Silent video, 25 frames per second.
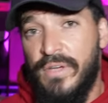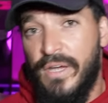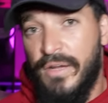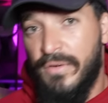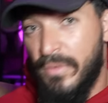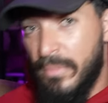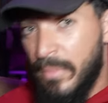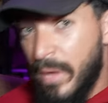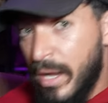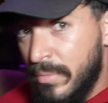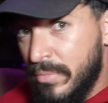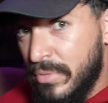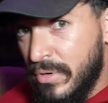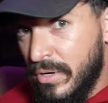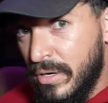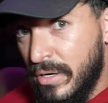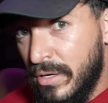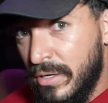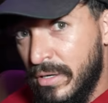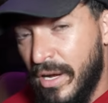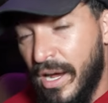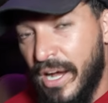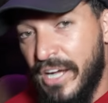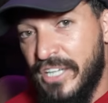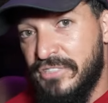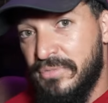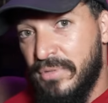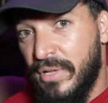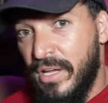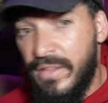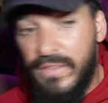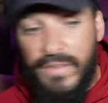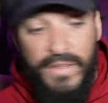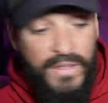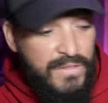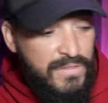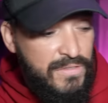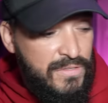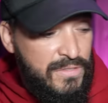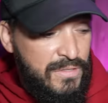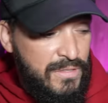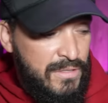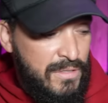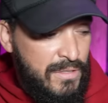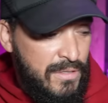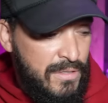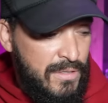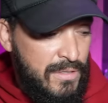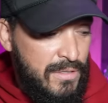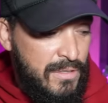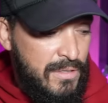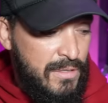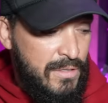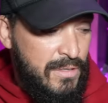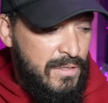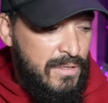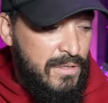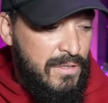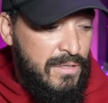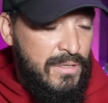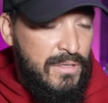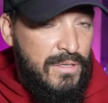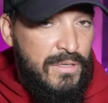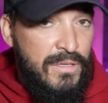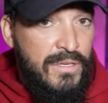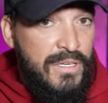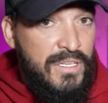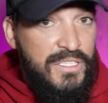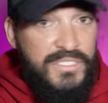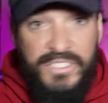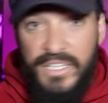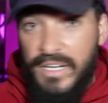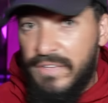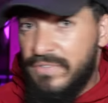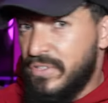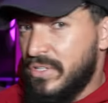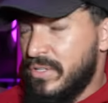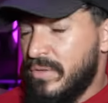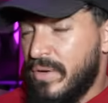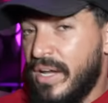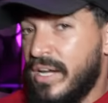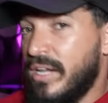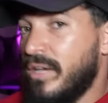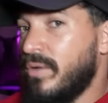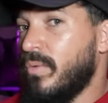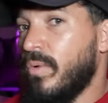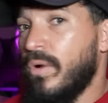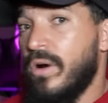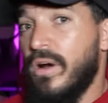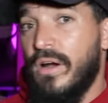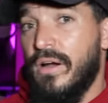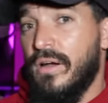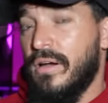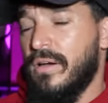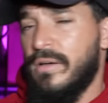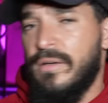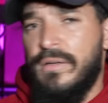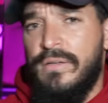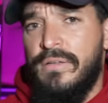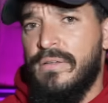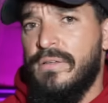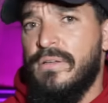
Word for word: And remember, I explained this, he doesn't have to do any work.